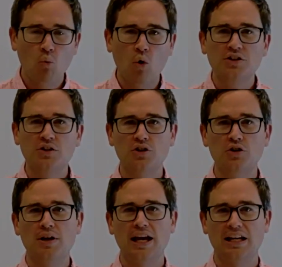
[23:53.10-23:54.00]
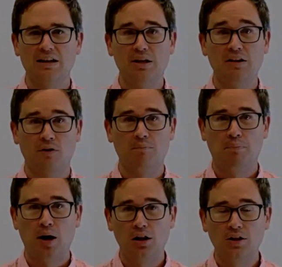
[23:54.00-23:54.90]
what does a new candidate mean for
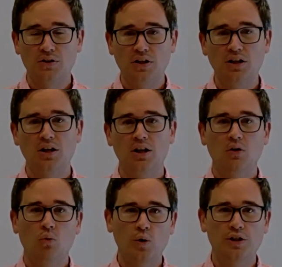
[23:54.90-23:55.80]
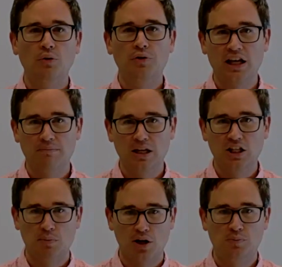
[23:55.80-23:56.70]
policy, we don't think it
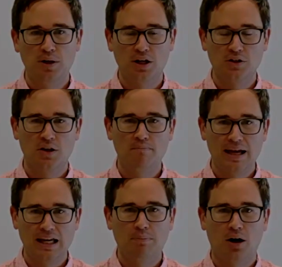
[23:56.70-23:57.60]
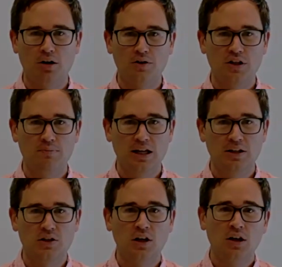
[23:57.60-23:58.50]
means much because the main policy
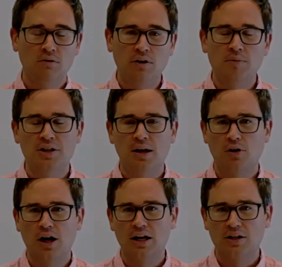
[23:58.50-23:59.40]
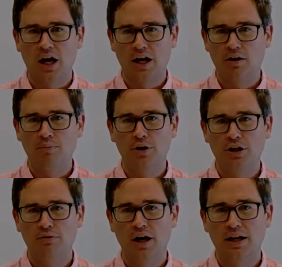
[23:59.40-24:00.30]
beats from the Democratic side are pretty
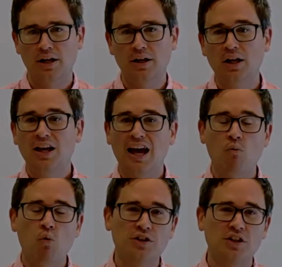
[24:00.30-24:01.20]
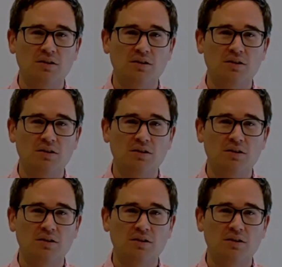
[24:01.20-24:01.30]
united. And what